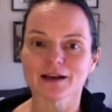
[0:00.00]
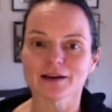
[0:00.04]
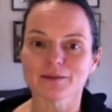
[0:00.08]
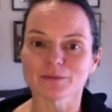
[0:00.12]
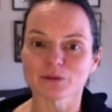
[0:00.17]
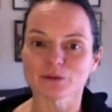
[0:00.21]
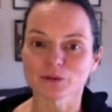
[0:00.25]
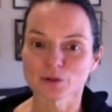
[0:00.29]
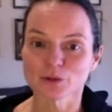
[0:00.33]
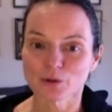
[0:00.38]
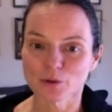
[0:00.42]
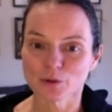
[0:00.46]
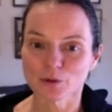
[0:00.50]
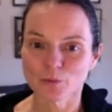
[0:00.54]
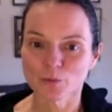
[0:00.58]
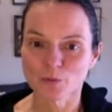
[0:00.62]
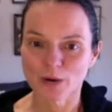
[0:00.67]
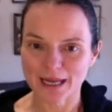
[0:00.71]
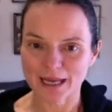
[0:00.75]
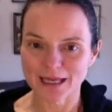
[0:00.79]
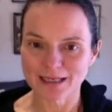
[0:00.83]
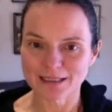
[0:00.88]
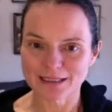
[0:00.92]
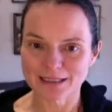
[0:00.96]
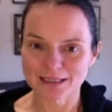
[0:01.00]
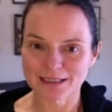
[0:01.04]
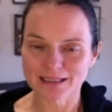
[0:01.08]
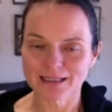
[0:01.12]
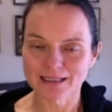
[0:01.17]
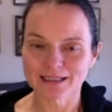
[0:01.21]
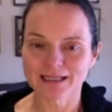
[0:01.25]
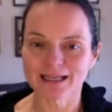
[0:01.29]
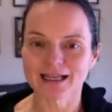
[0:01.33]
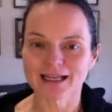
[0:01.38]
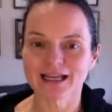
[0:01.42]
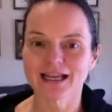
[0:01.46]
your weight,
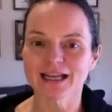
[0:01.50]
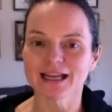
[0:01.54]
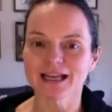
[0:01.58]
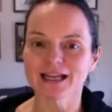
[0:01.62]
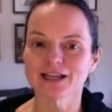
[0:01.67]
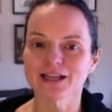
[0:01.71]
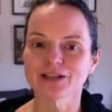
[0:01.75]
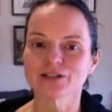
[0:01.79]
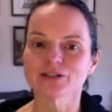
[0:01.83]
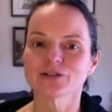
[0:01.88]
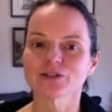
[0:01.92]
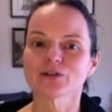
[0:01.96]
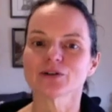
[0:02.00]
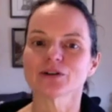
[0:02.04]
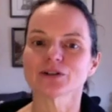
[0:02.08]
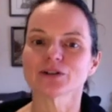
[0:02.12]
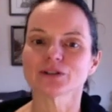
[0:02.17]
and your